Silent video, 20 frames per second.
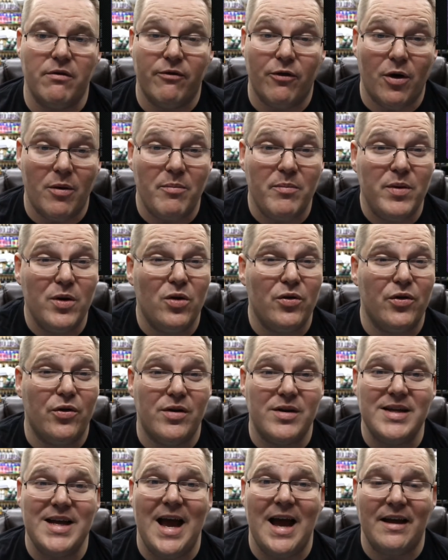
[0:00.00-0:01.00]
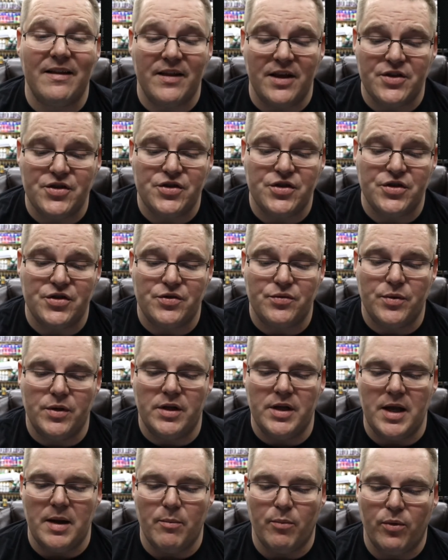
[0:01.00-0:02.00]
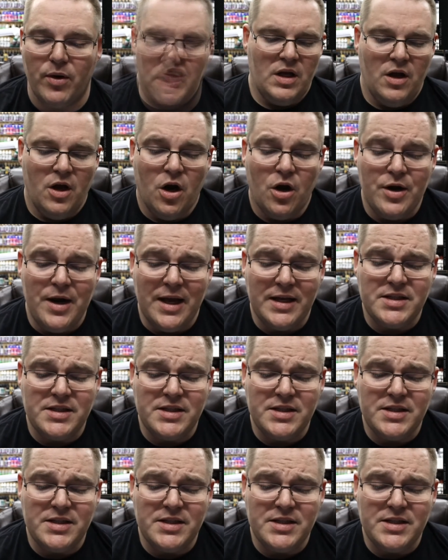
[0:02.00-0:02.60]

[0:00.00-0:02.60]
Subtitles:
For a builder attack, that's just really impressive. Her next